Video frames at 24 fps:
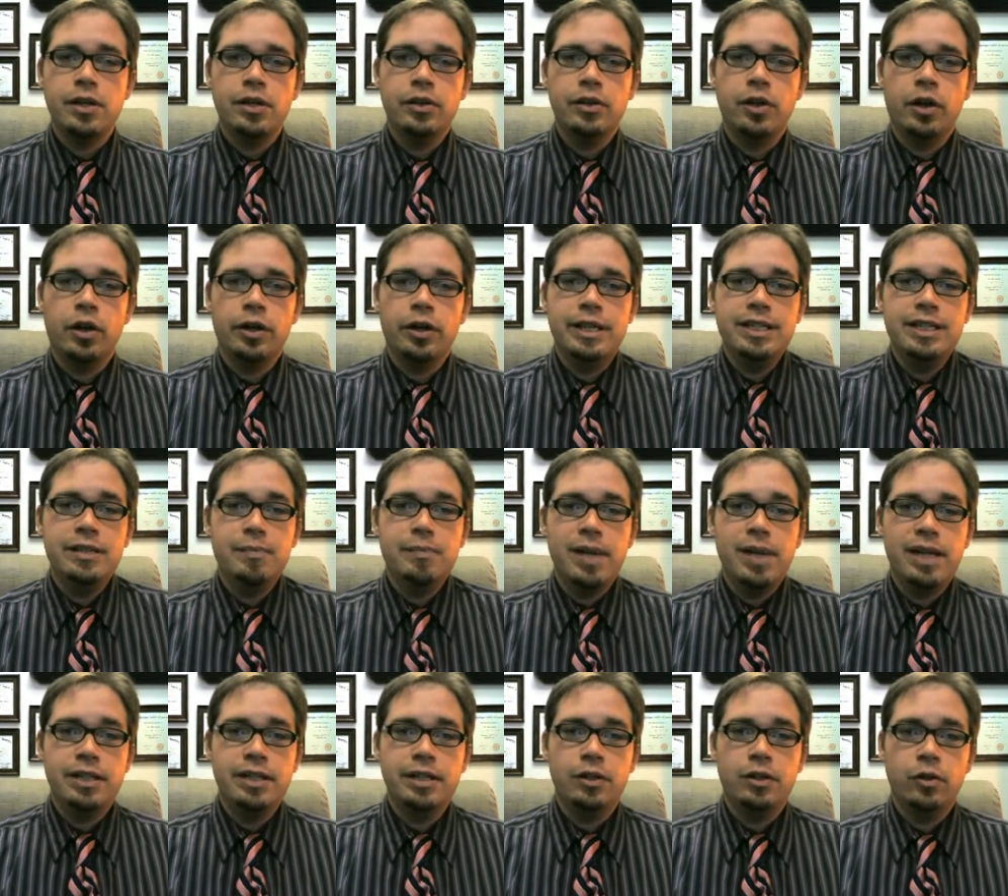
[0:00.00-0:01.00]
There are
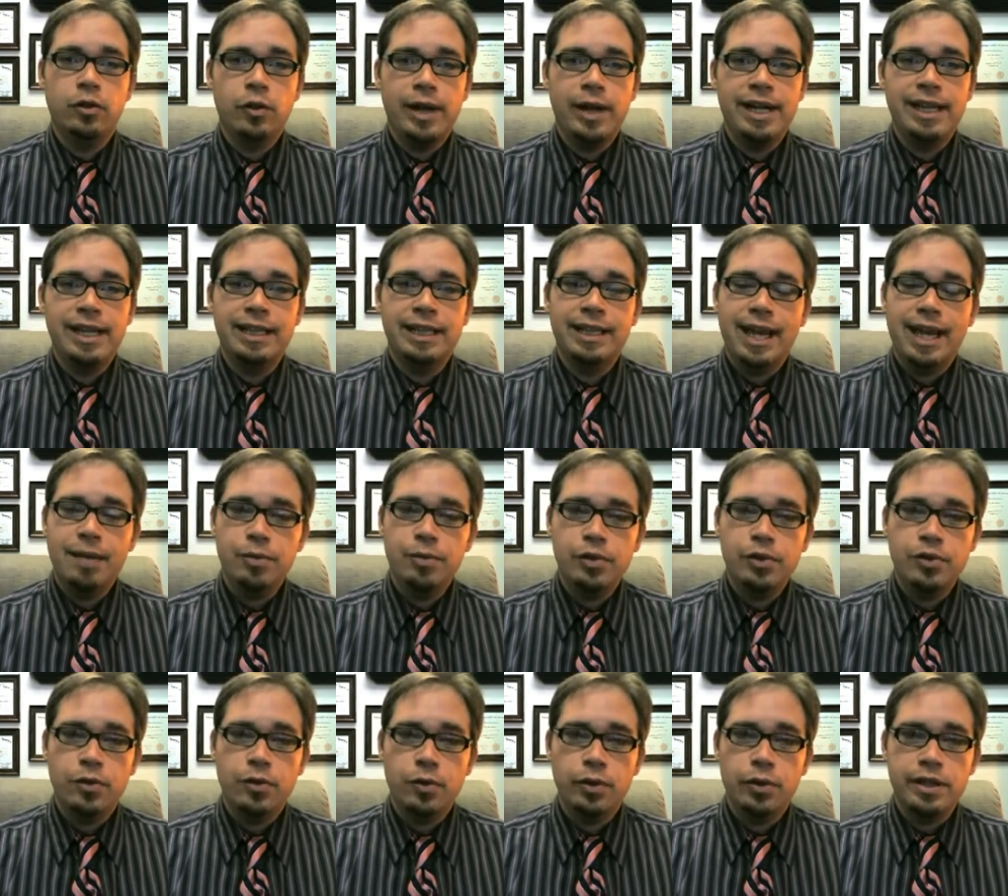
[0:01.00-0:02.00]
independent grading
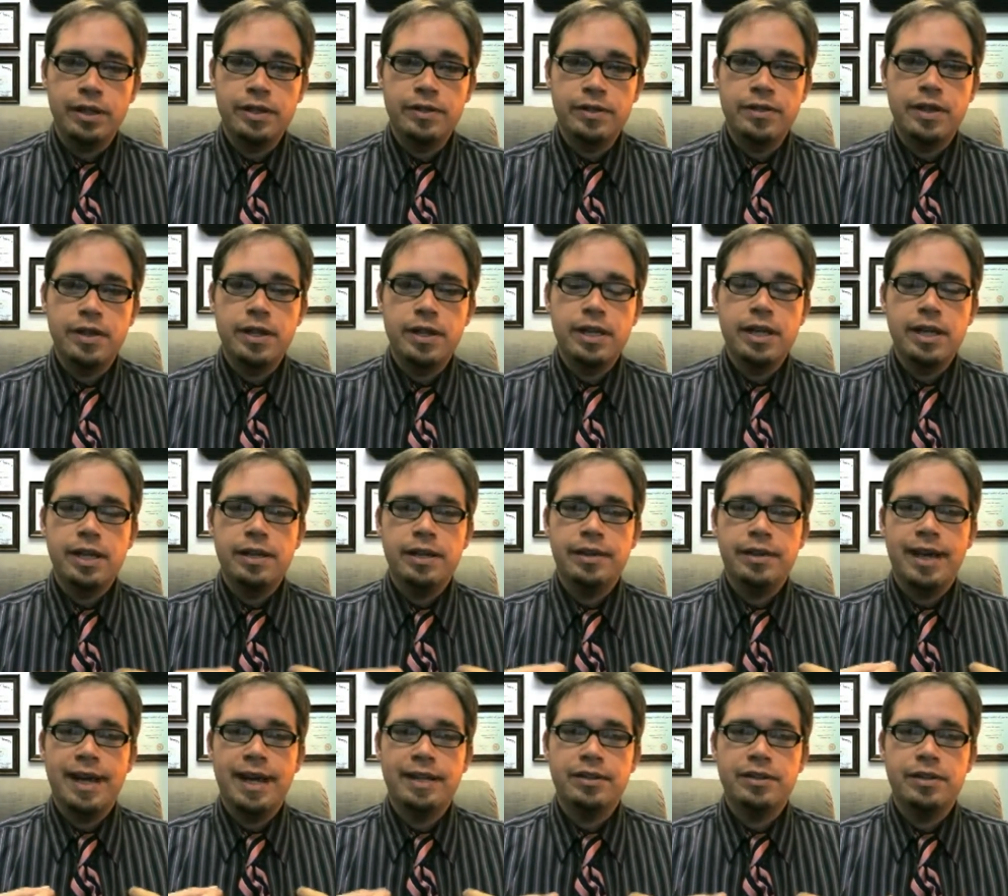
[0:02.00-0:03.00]
laboratories
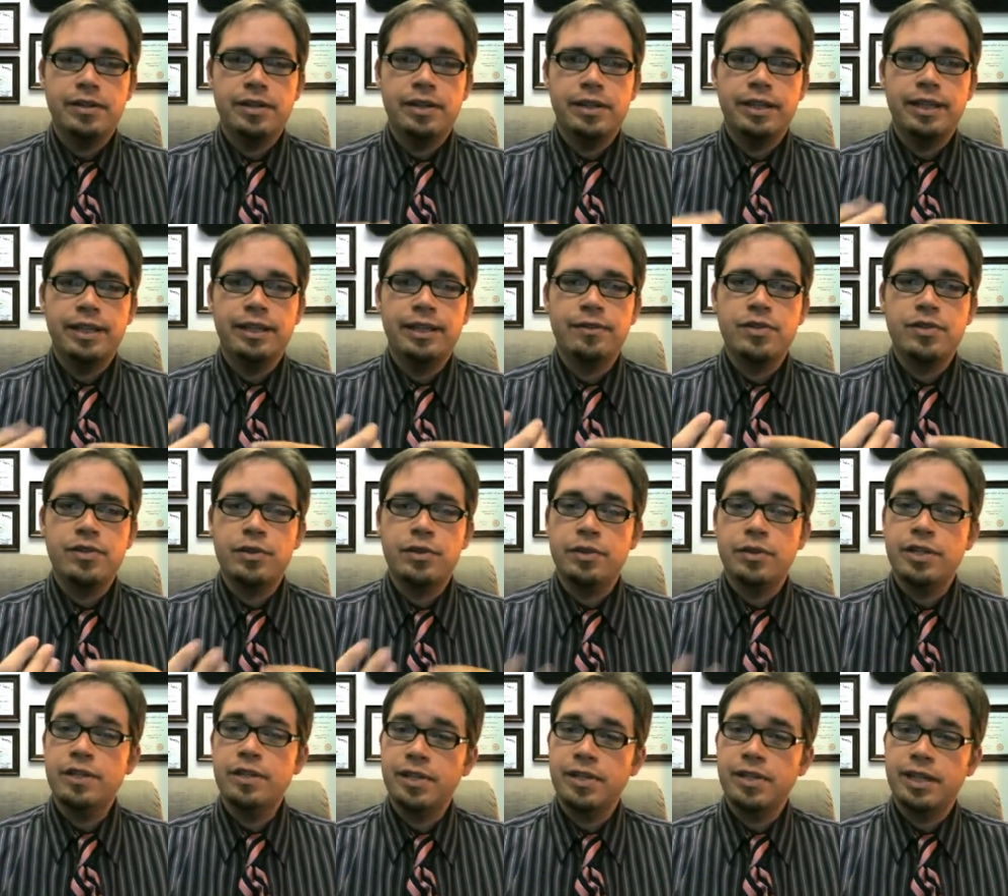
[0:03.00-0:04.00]
that give
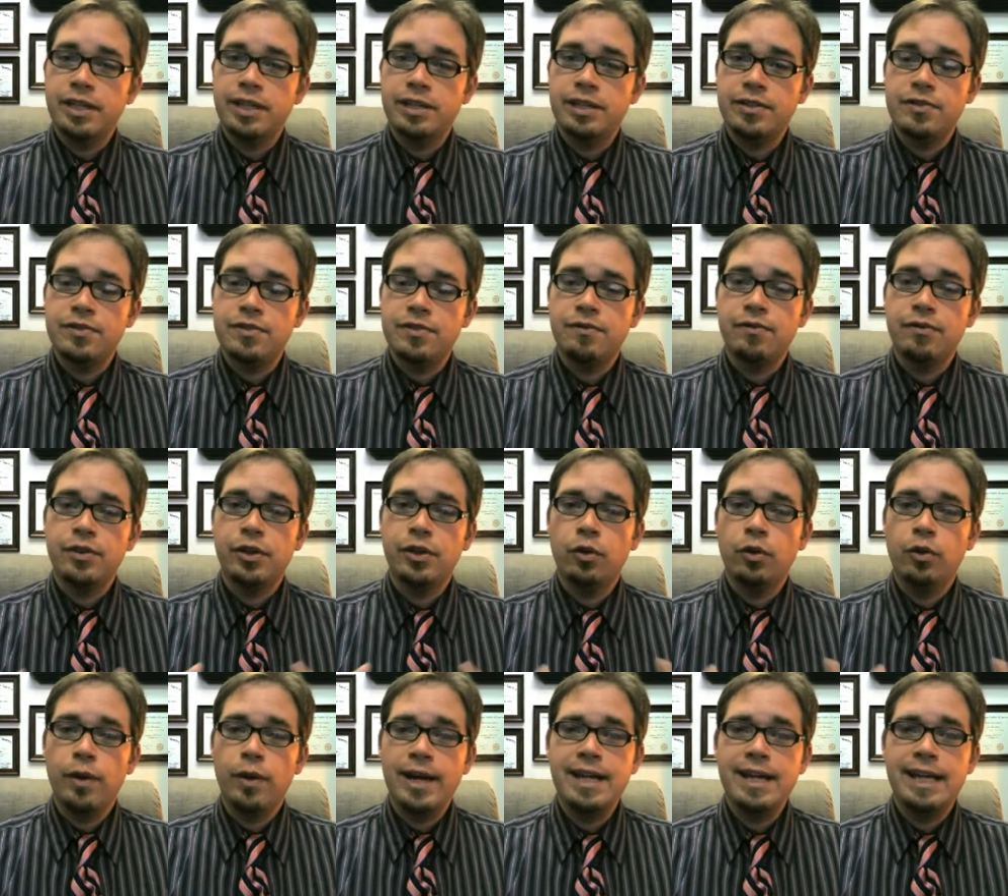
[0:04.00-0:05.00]
certificates for the
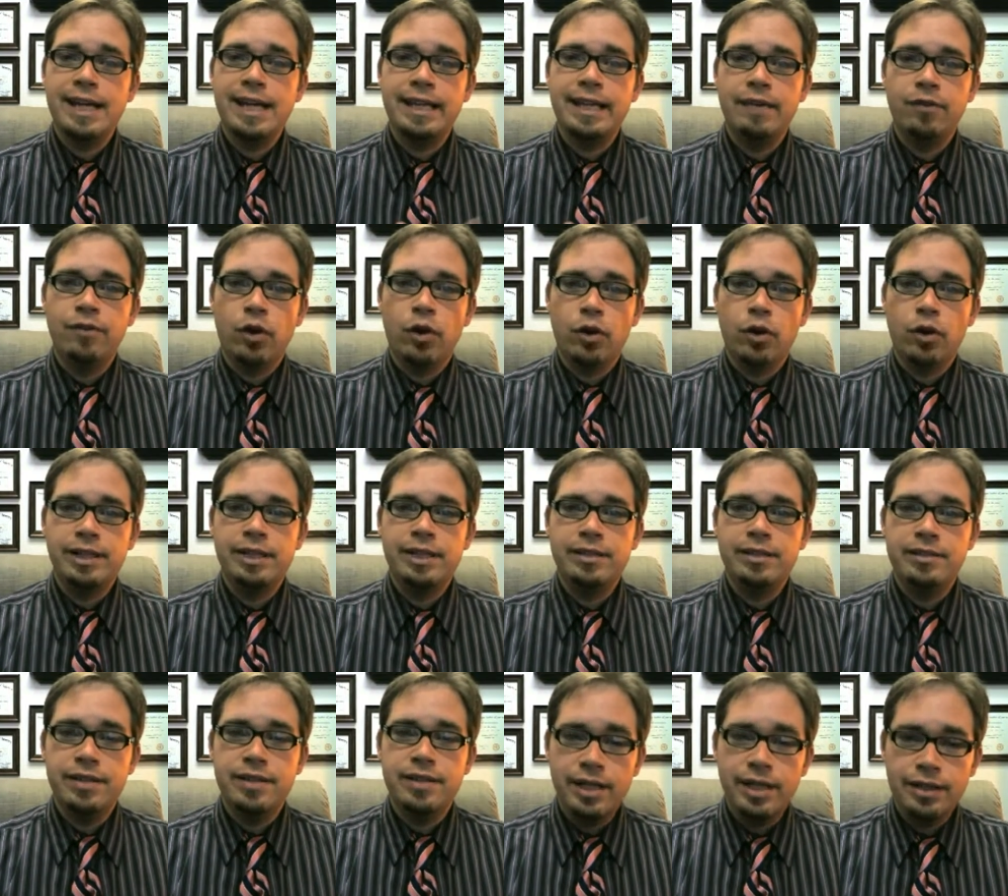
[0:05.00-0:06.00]
grading they've already
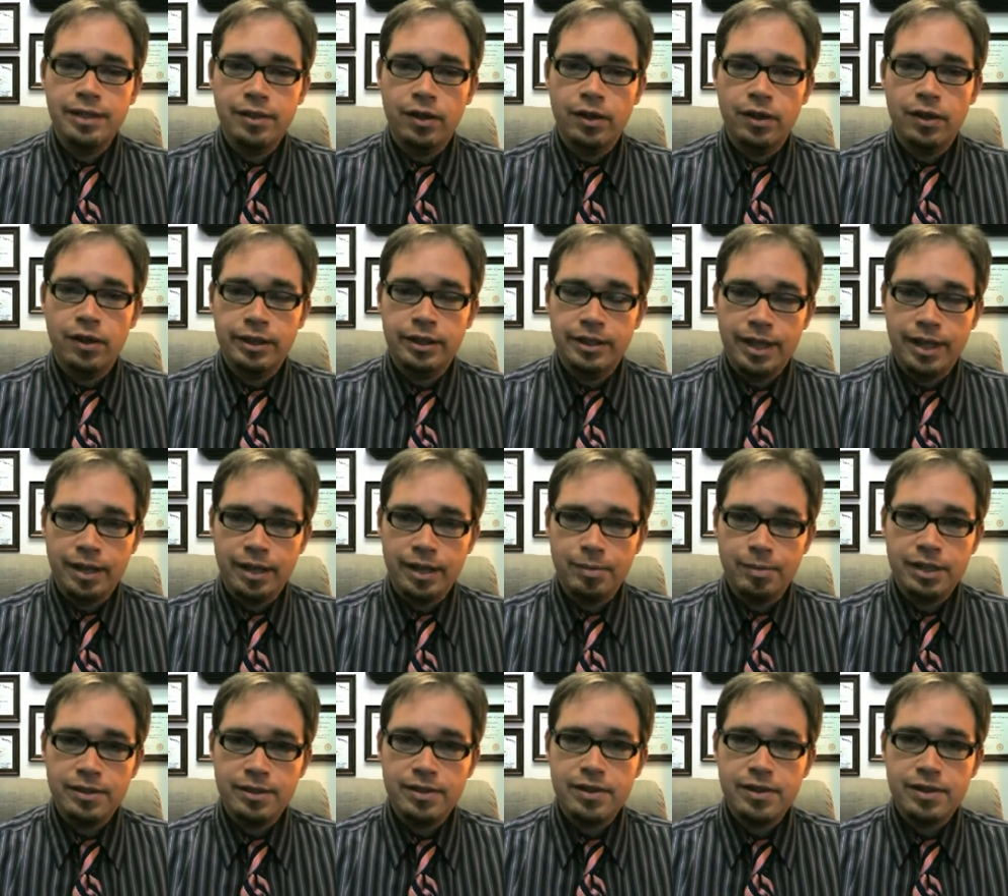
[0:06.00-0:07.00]
done on a
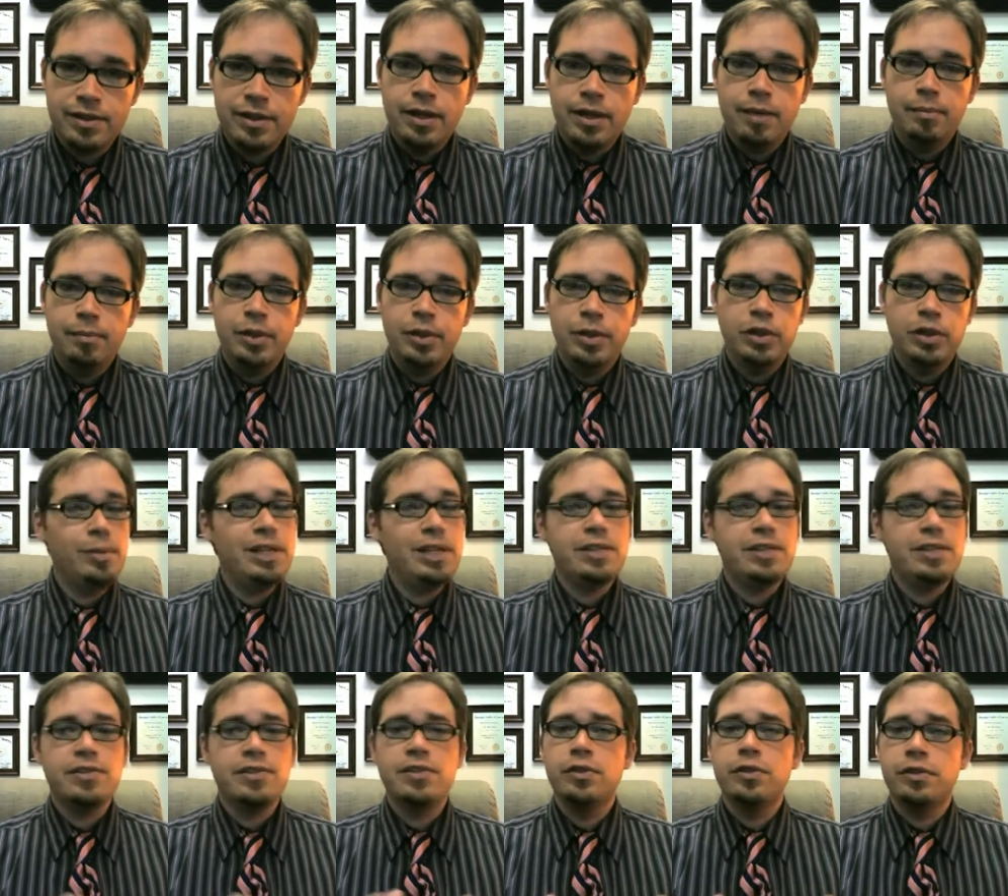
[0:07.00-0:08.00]
diamond, but nobody
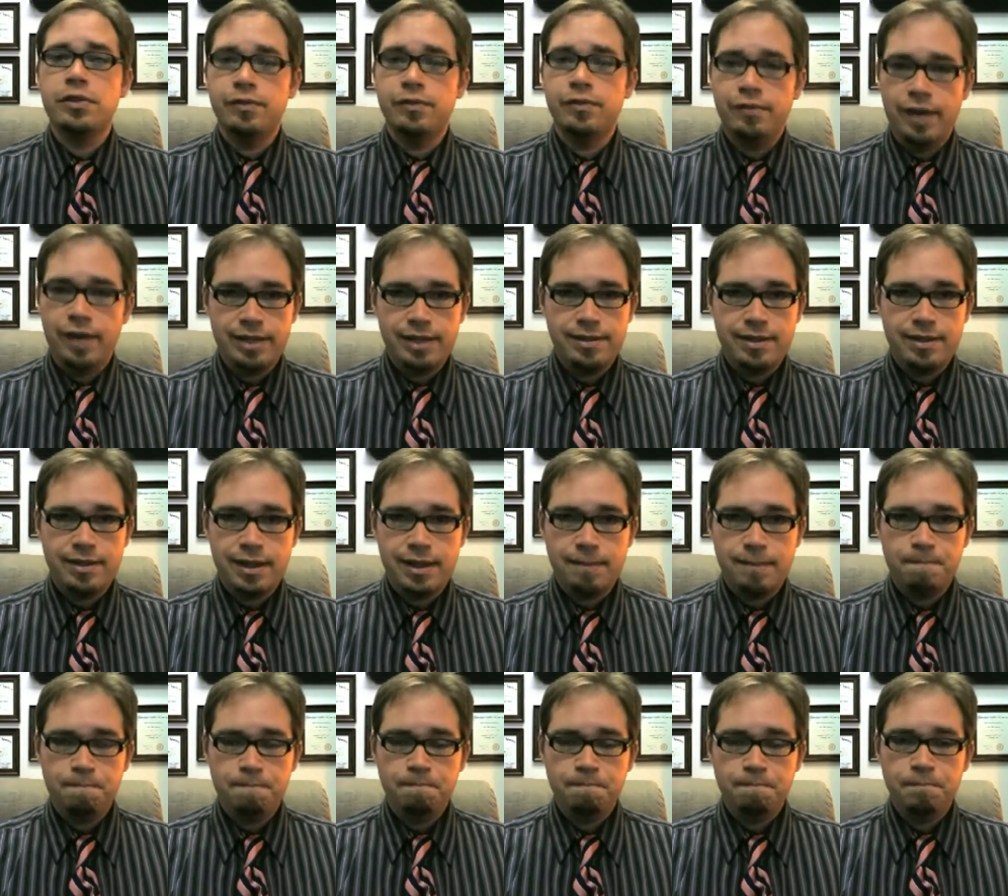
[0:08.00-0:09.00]
certifies them.